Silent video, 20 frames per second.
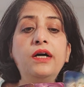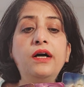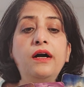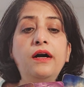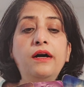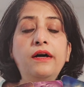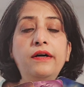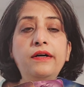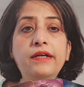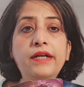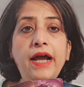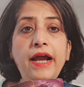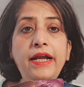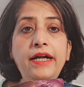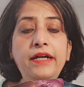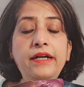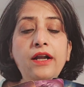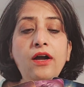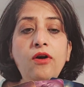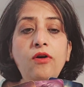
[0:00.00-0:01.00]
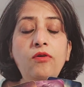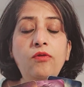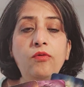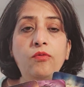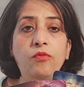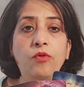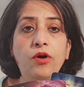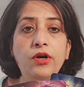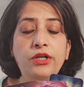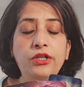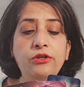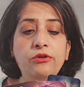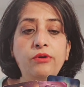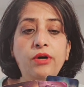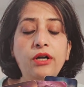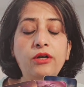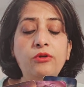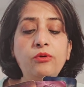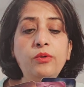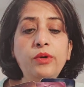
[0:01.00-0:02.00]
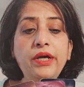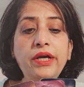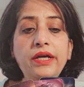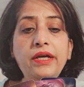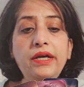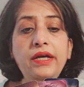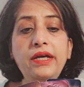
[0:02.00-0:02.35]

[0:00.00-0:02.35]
Right now what you are doing